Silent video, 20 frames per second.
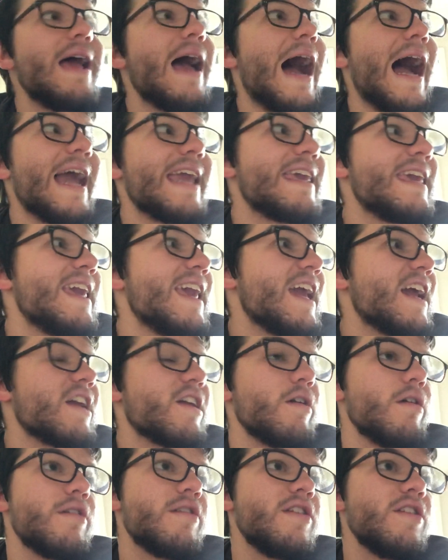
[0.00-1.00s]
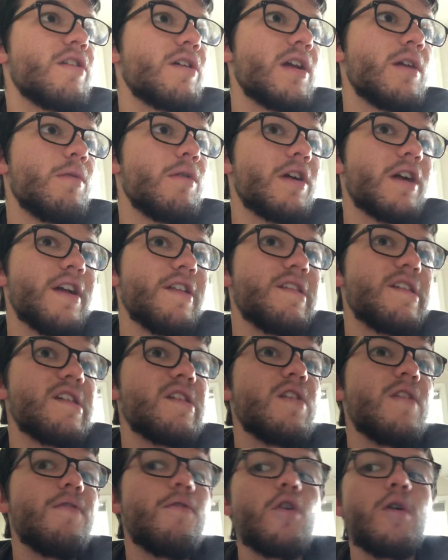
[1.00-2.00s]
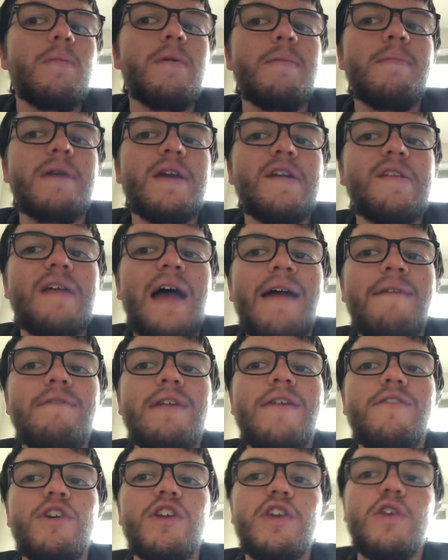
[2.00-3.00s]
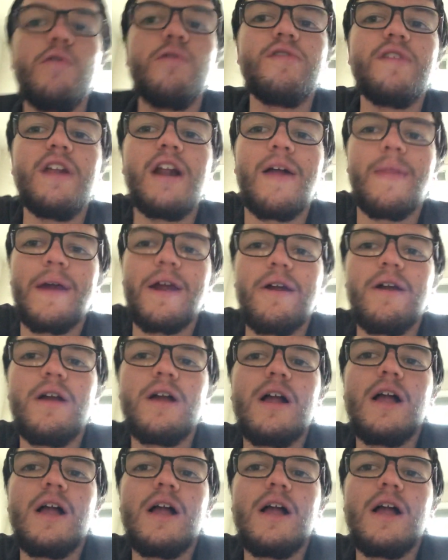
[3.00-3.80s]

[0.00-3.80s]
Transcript: I can't guarantee they're going to work on 64-bit because I've never used it on there.